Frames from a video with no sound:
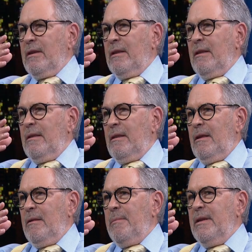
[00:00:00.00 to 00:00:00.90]

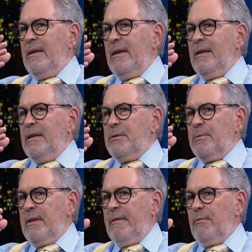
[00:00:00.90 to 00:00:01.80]
in the mid '80s
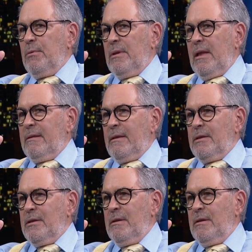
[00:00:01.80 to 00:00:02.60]
with David Willentis.